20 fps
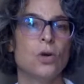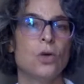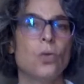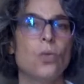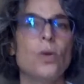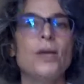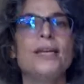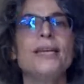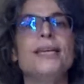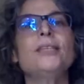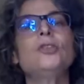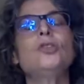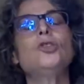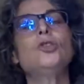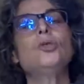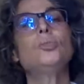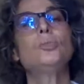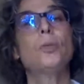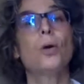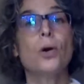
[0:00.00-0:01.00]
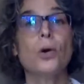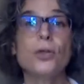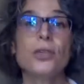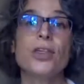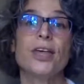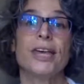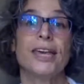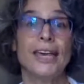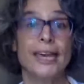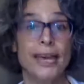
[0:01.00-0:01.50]
we need to do both
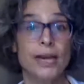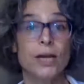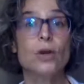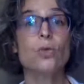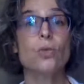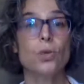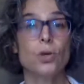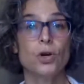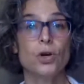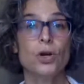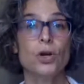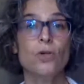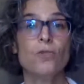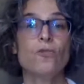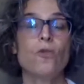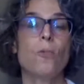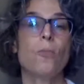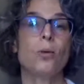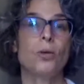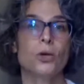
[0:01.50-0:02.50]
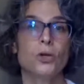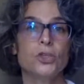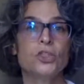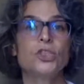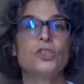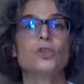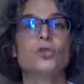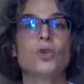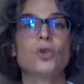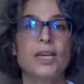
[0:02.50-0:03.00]
the inner work for
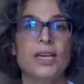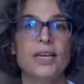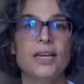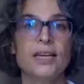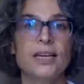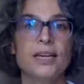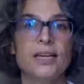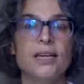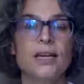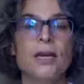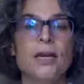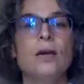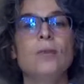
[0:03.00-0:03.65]
personal healing,